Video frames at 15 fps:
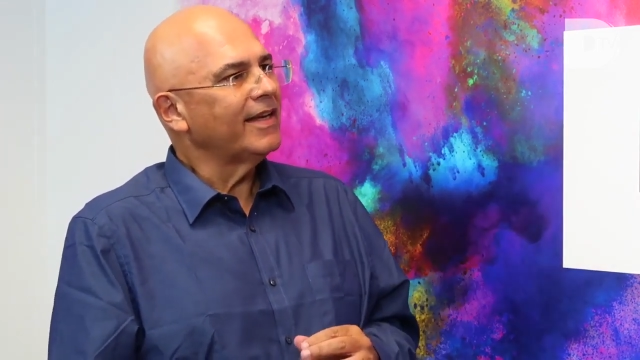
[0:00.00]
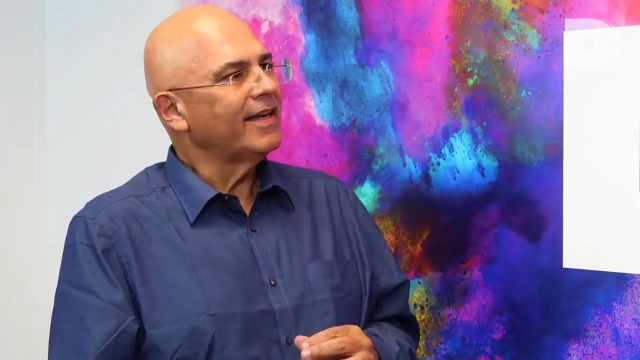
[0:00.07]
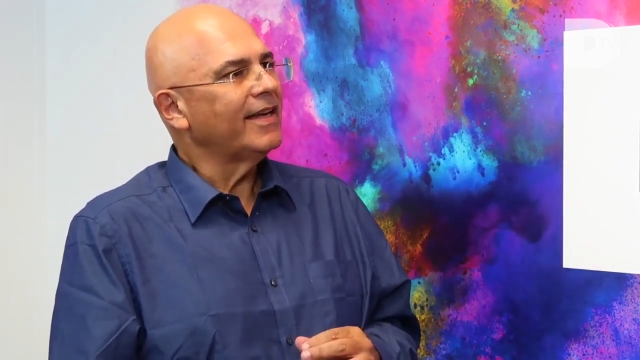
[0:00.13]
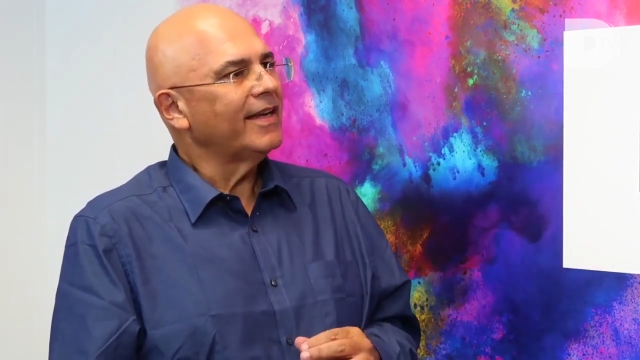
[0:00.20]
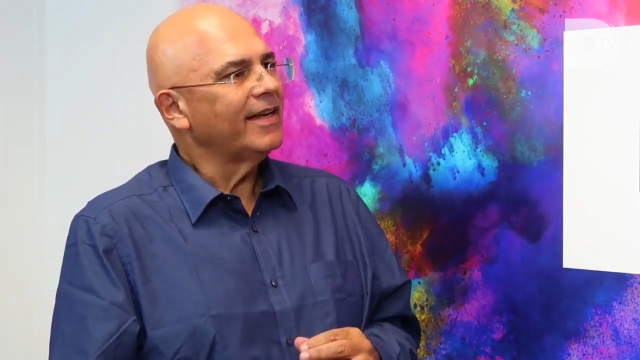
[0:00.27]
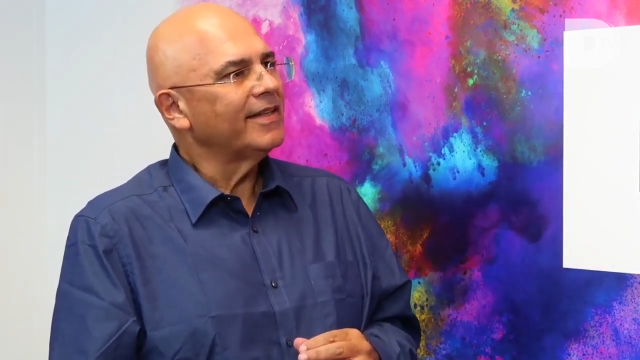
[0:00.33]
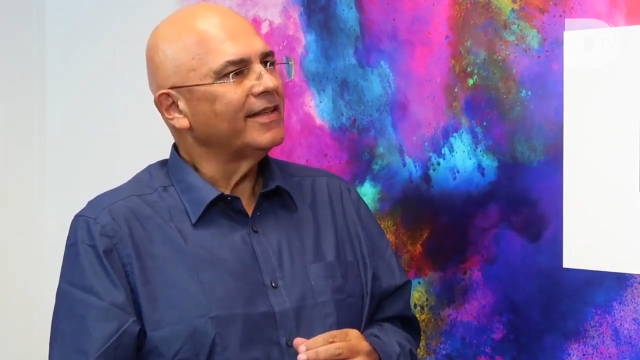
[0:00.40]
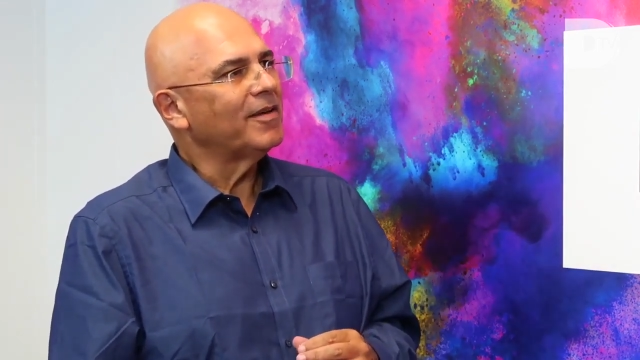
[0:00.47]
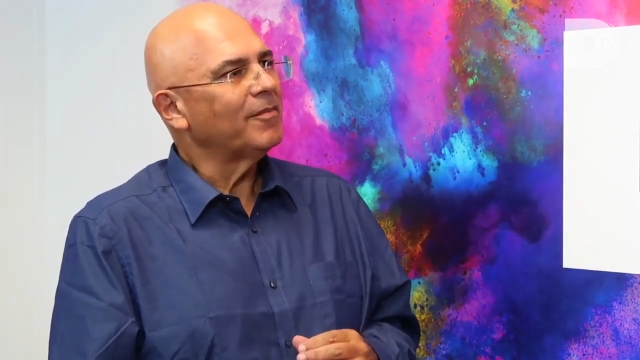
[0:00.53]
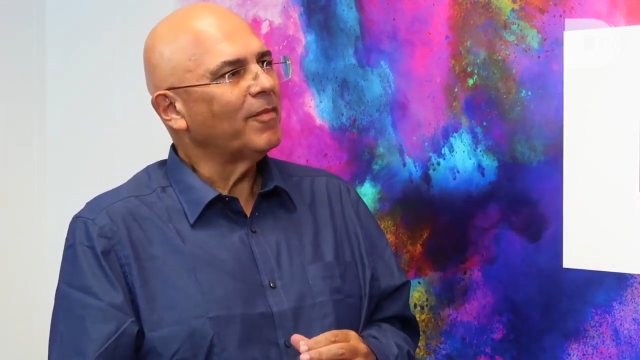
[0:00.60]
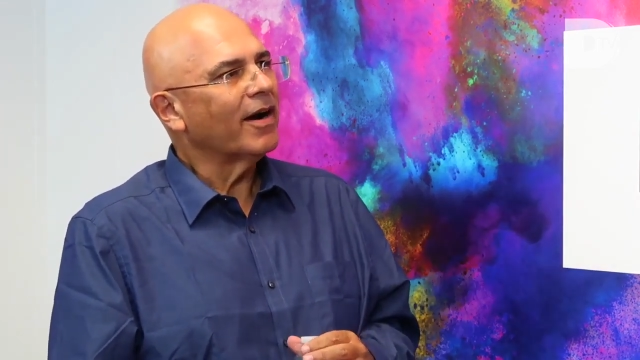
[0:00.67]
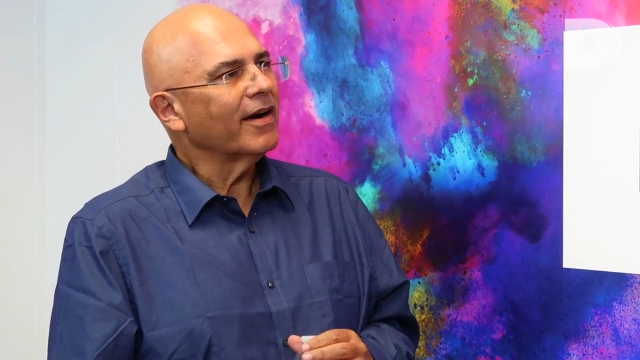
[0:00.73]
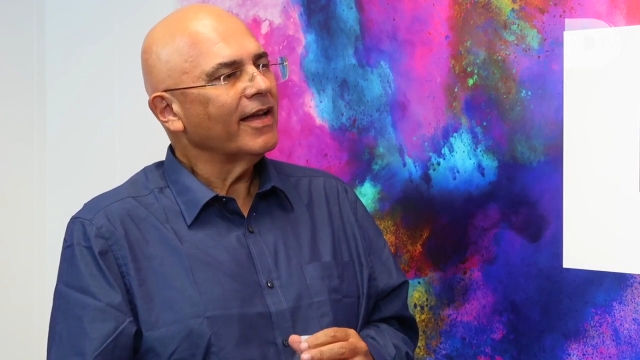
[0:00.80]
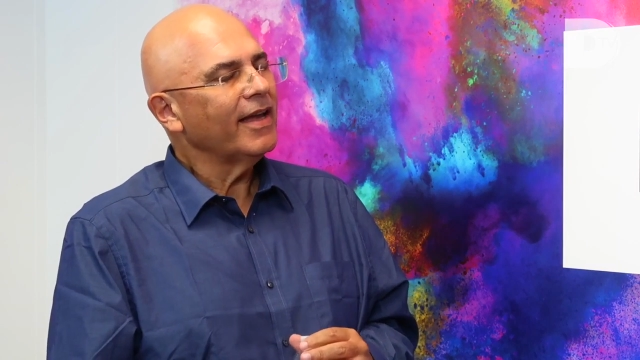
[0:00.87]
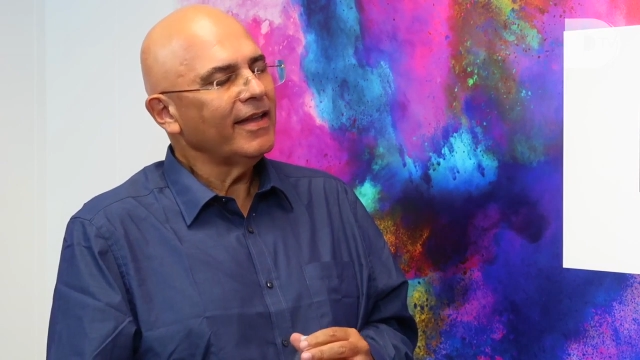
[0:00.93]
in the
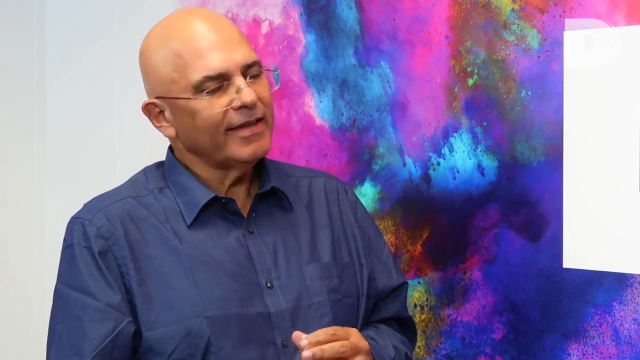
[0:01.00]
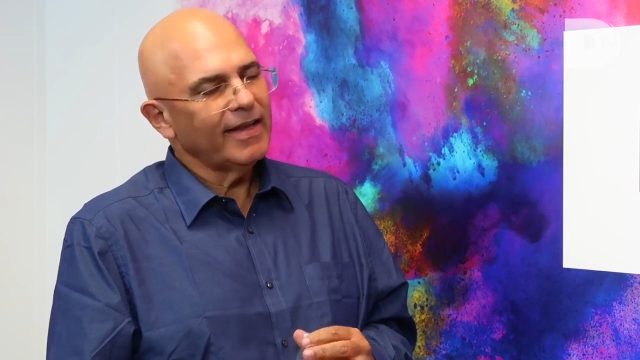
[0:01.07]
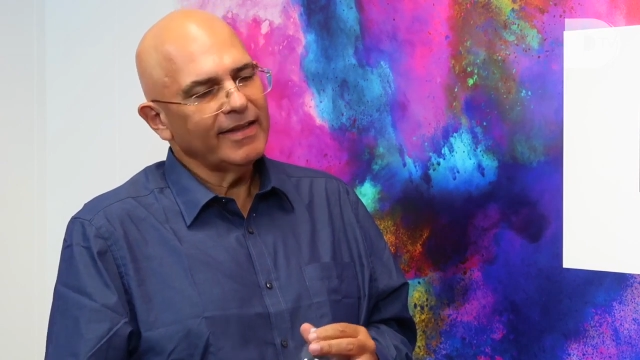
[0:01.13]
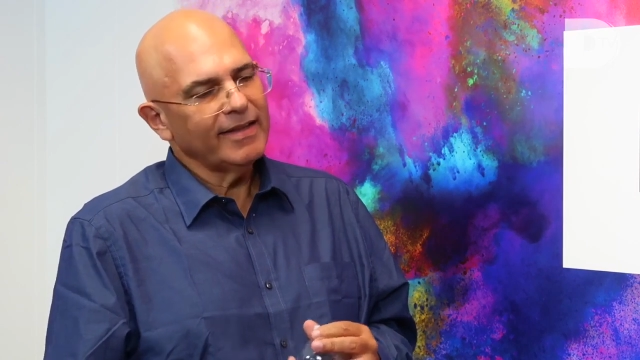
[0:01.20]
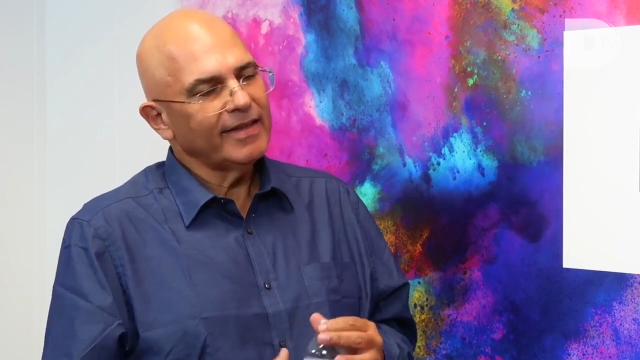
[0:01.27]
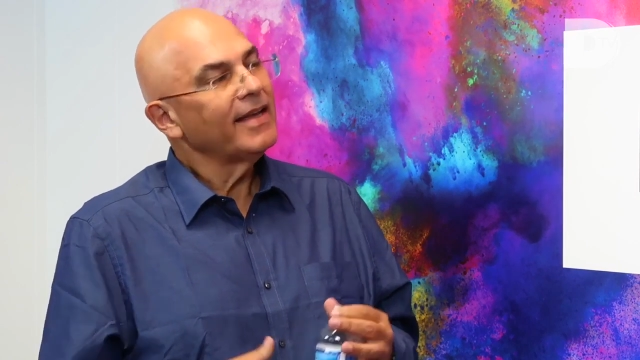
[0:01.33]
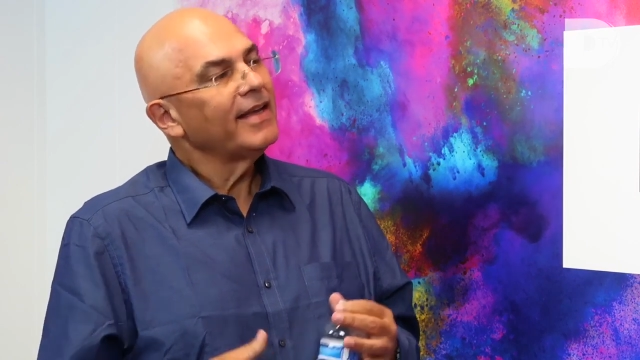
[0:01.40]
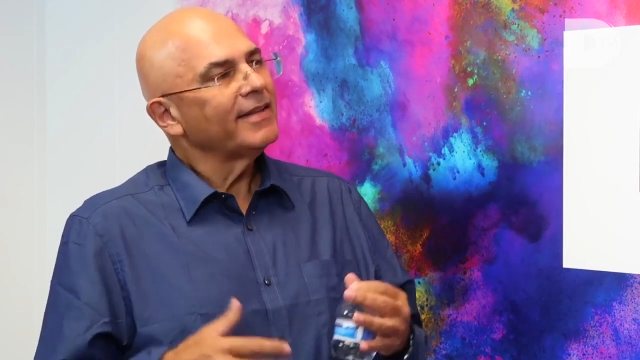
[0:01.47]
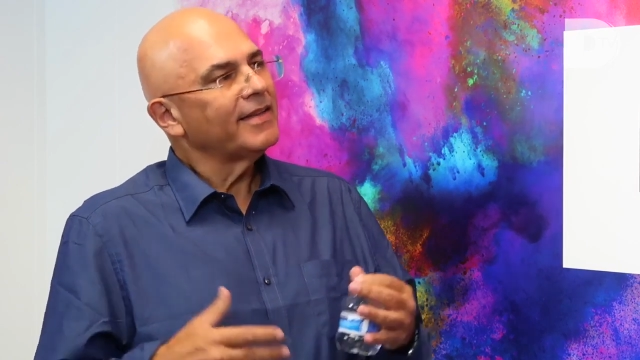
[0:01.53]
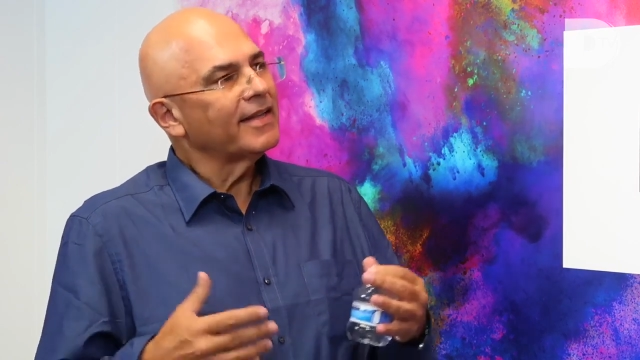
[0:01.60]
market and